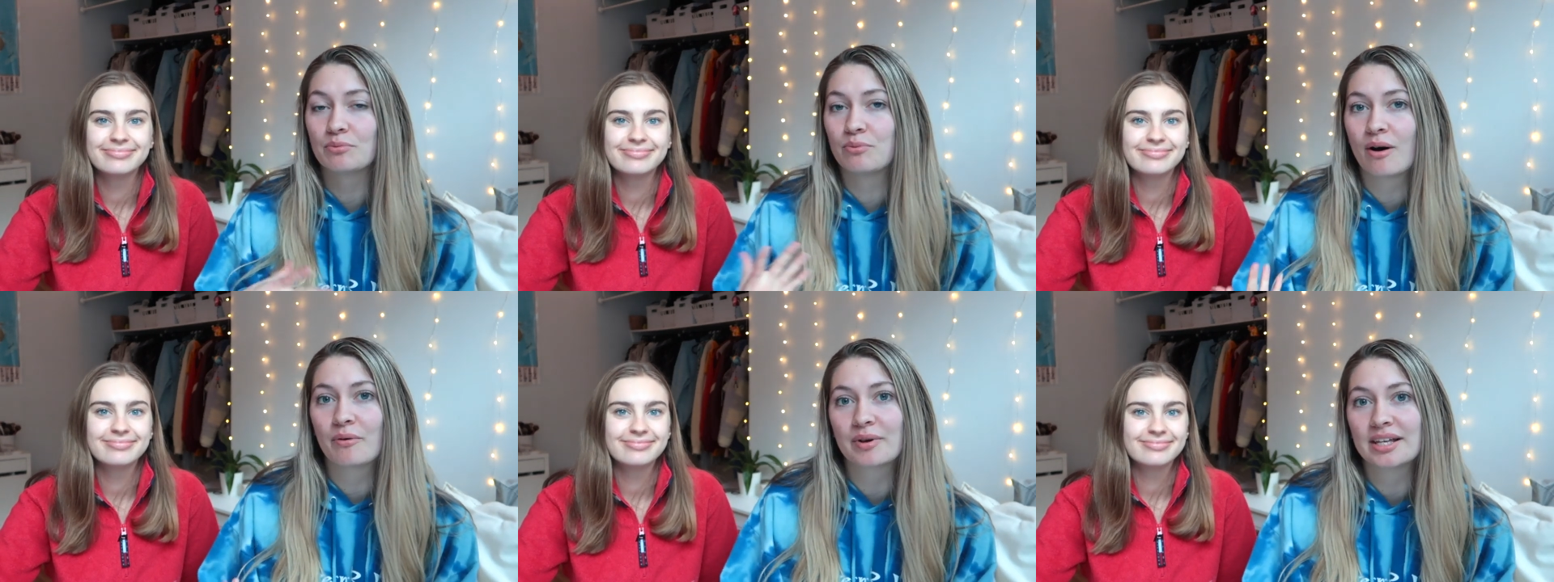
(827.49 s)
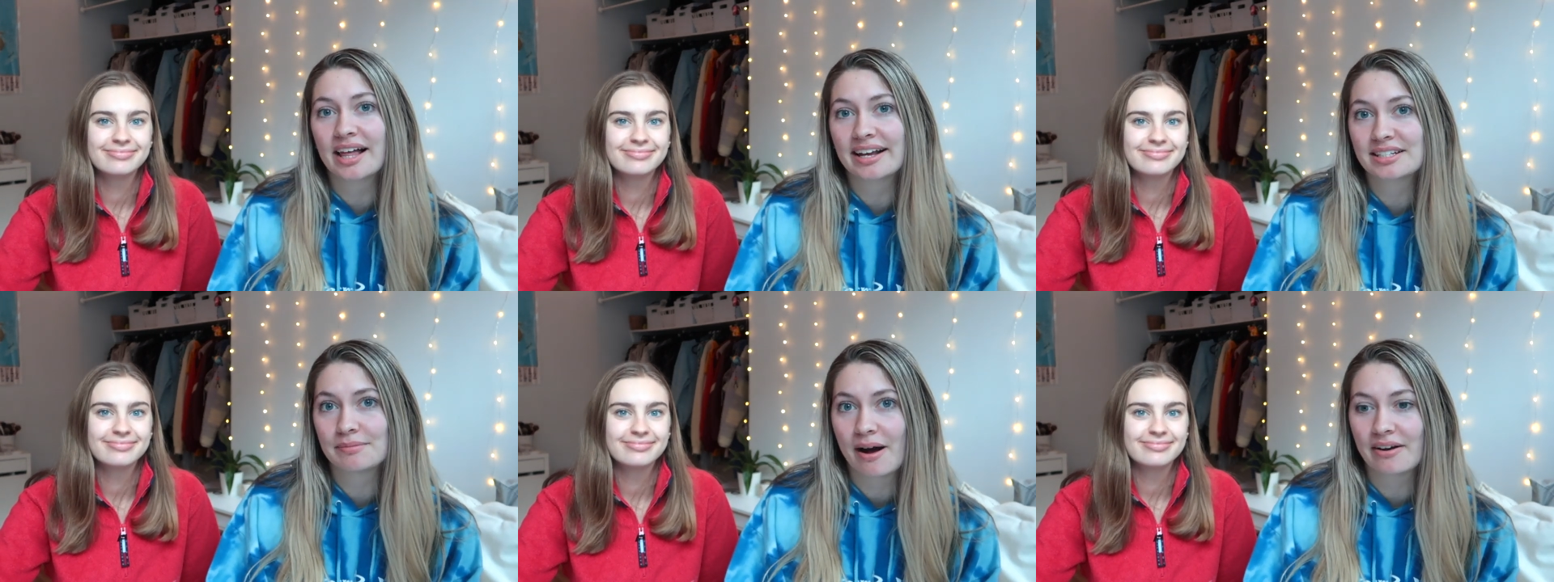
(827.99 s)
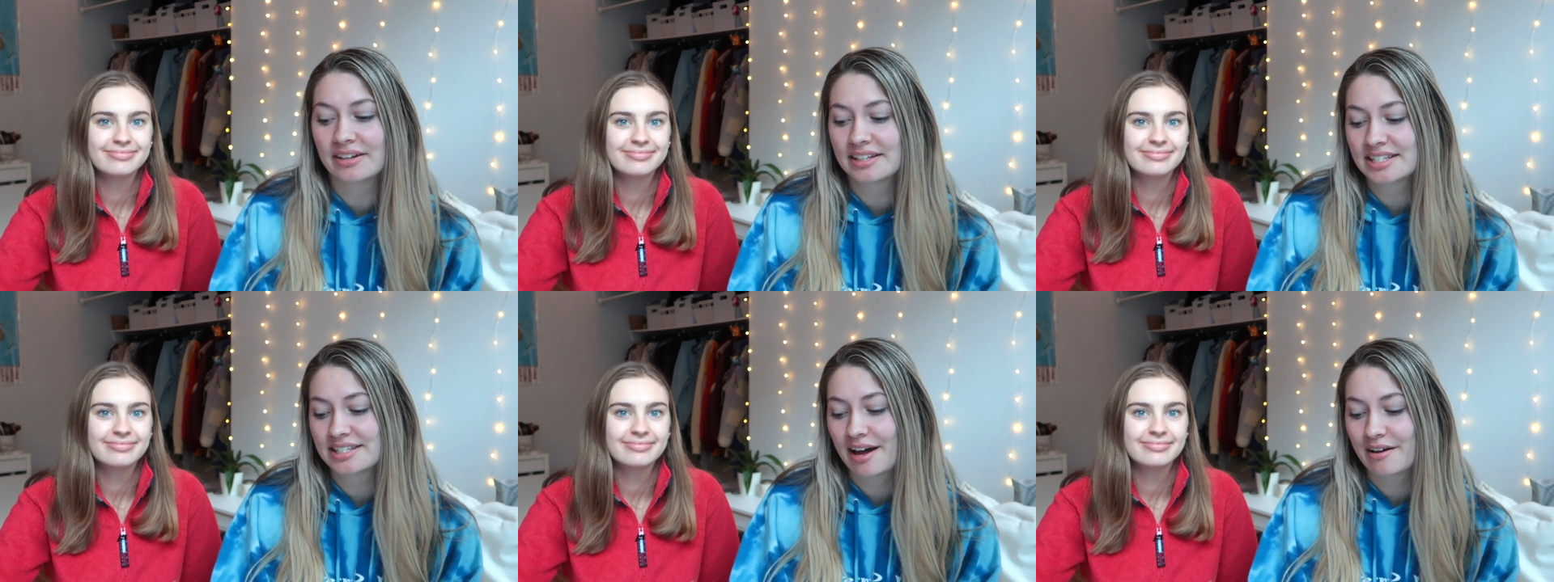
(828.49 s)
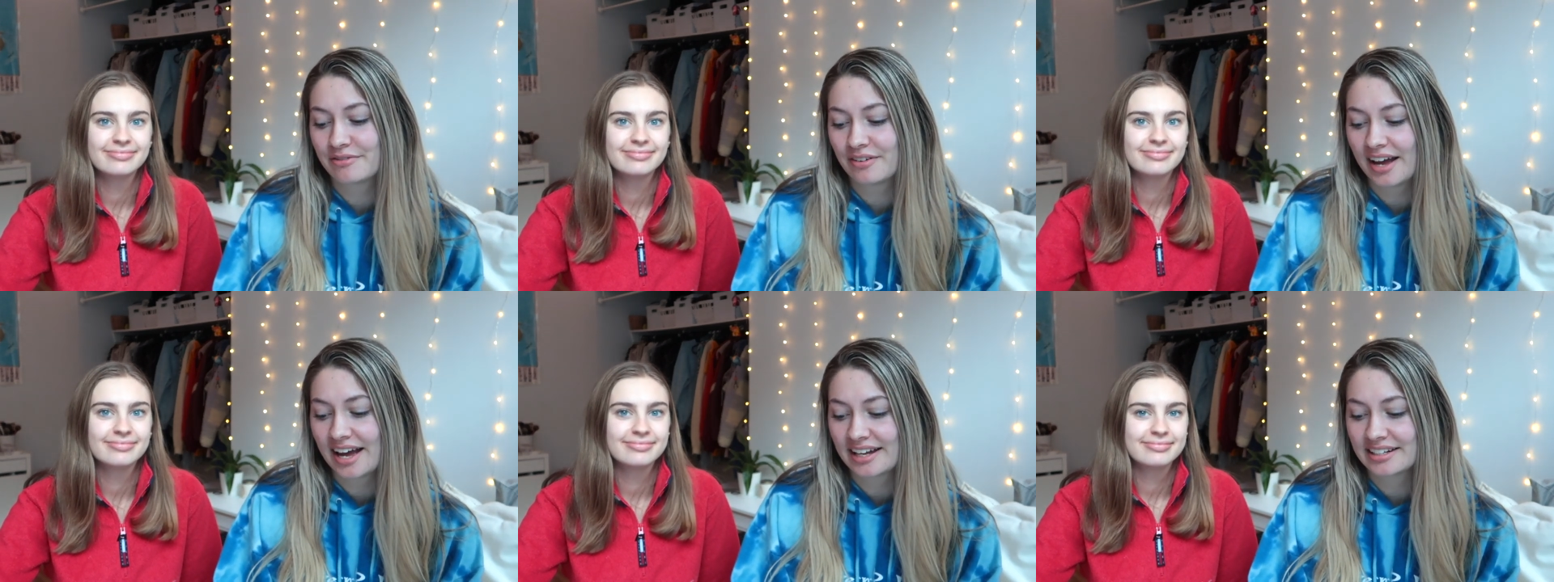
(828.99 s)
Speaker 1: what we liked about it and stuff
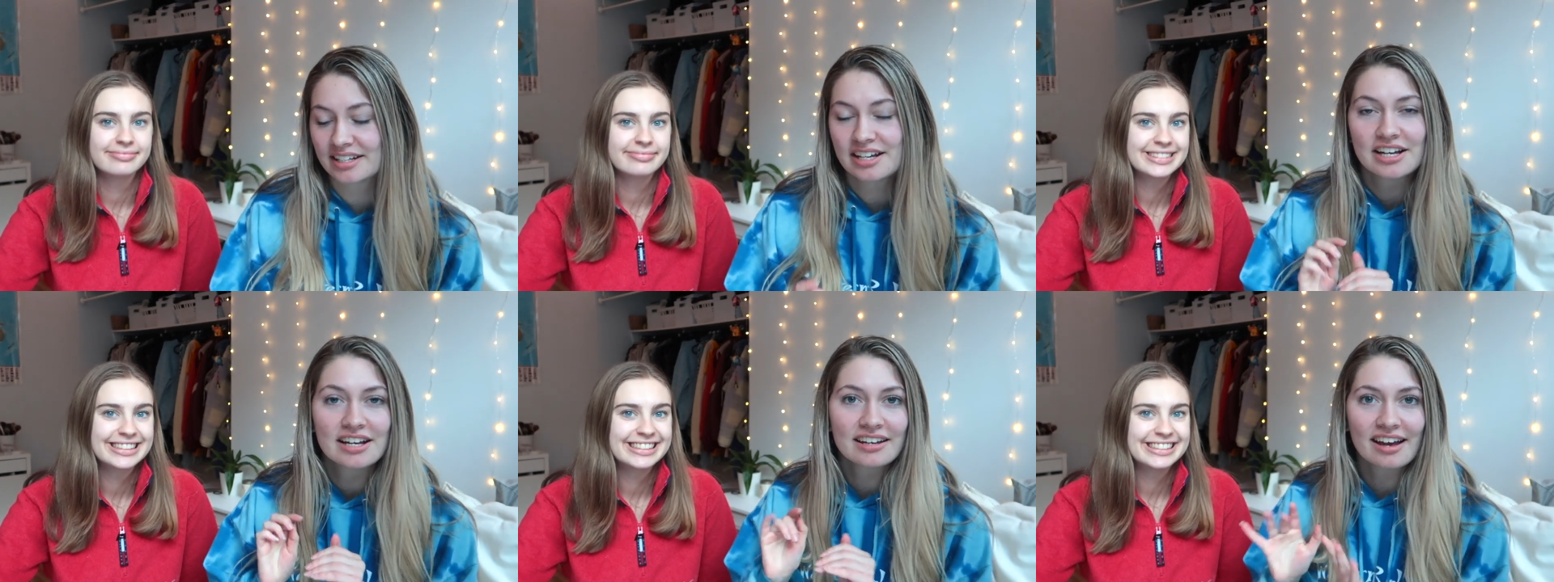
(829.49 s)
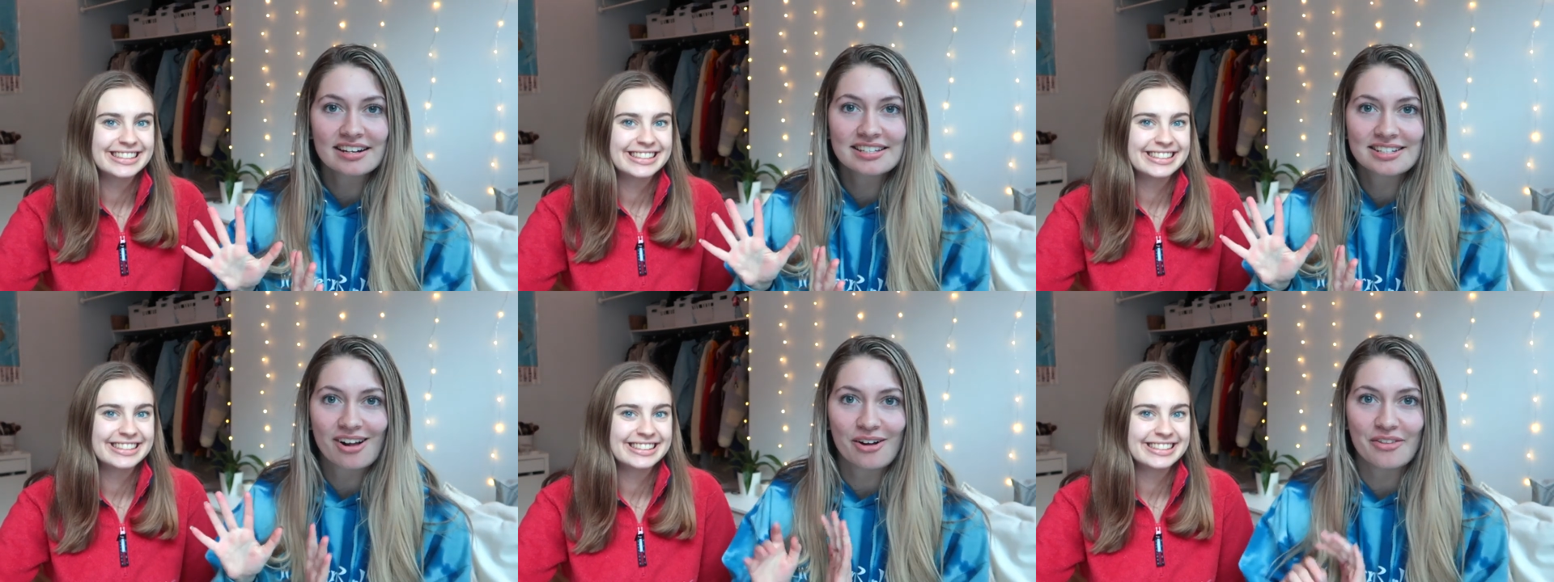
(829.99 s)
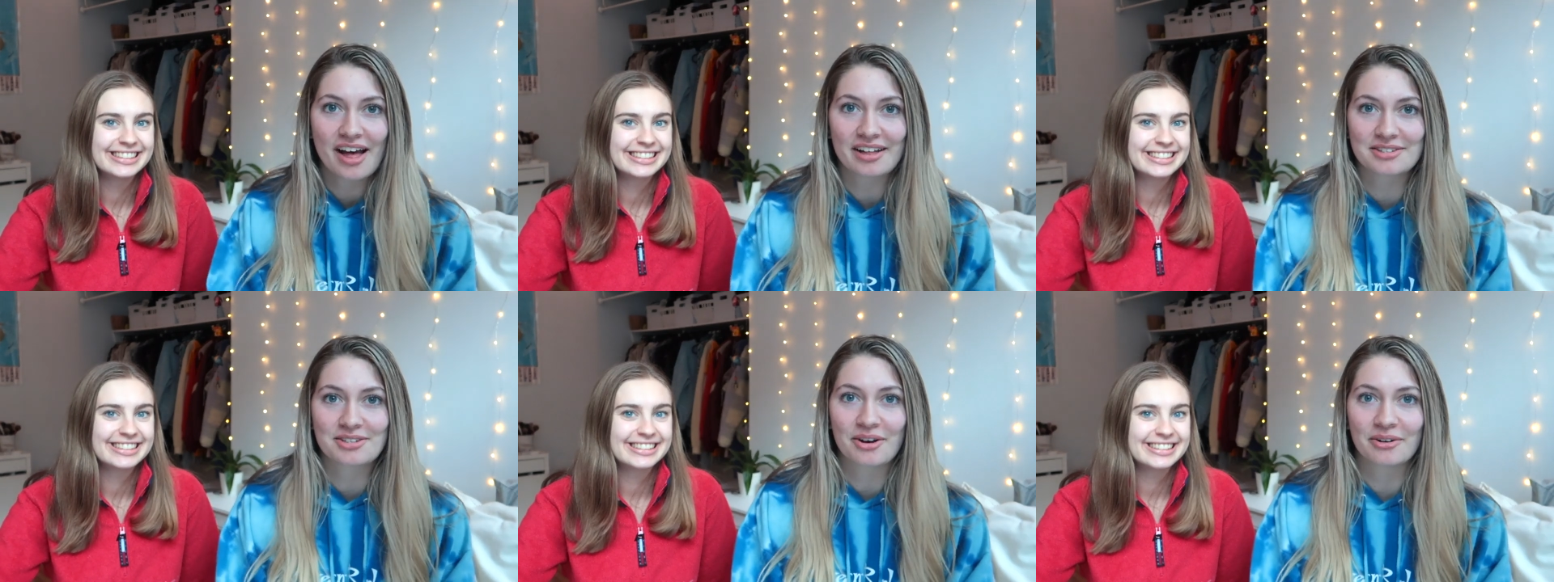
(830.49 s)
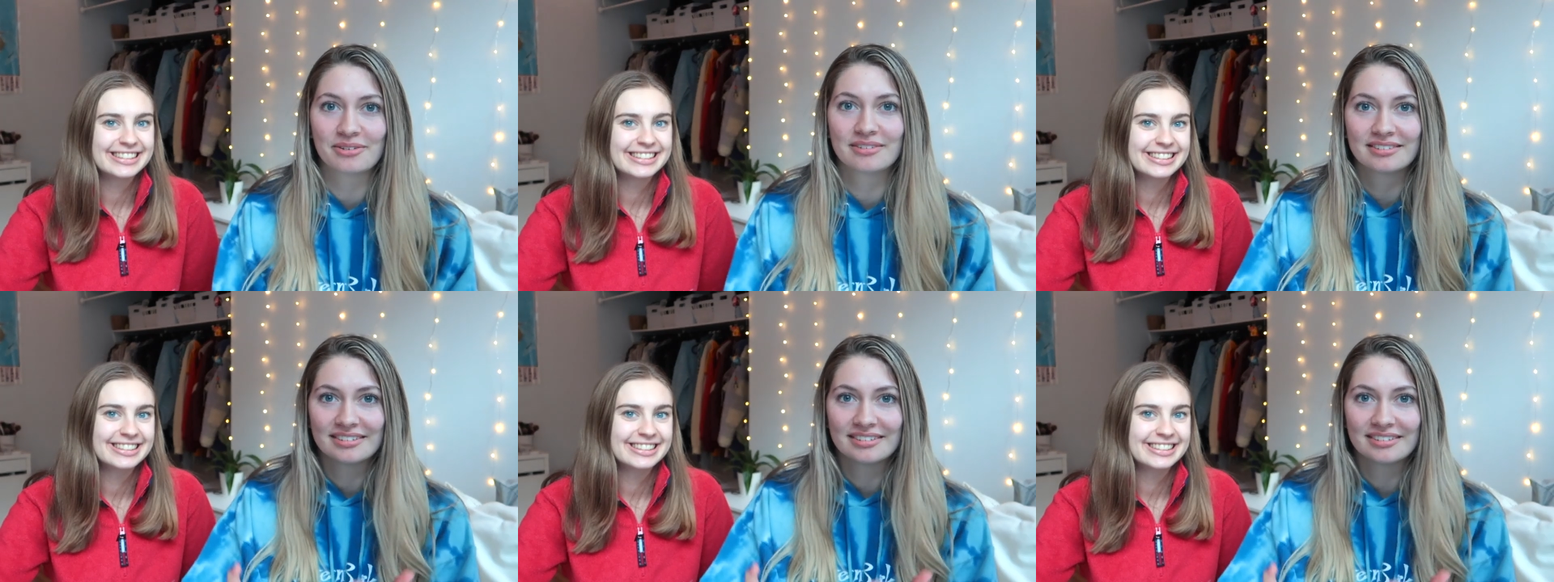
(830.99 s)
and kind of see all that. So